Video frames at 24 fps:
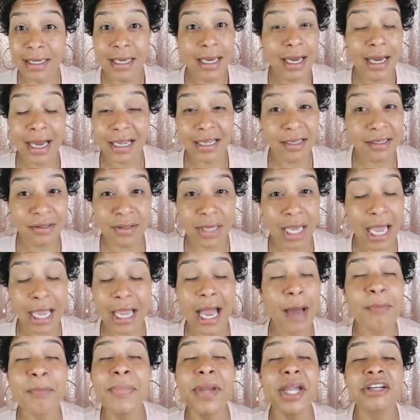I
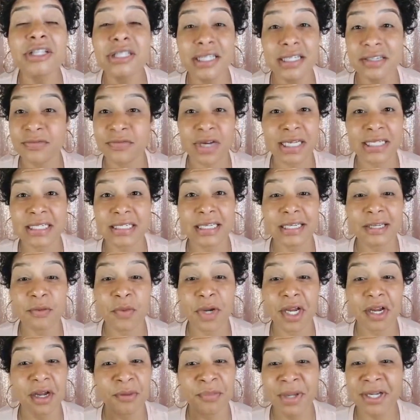barely could find it anywhere.
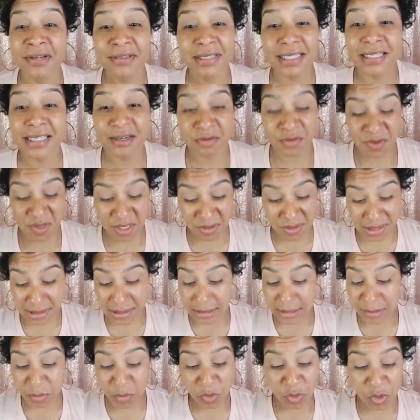Apparently they don't sell this
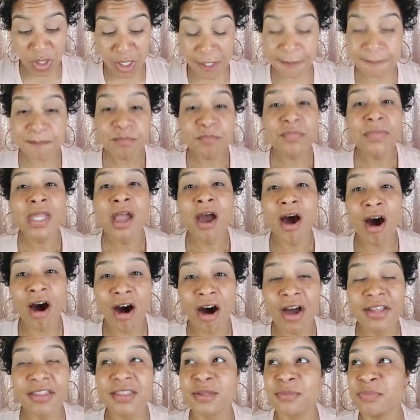anymore
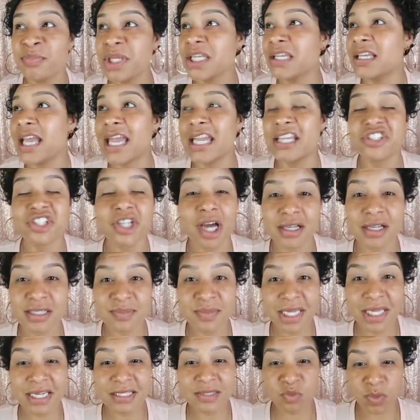on the BH
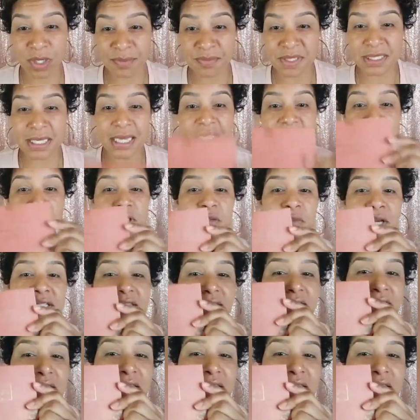Cosmetics website. So anyways, this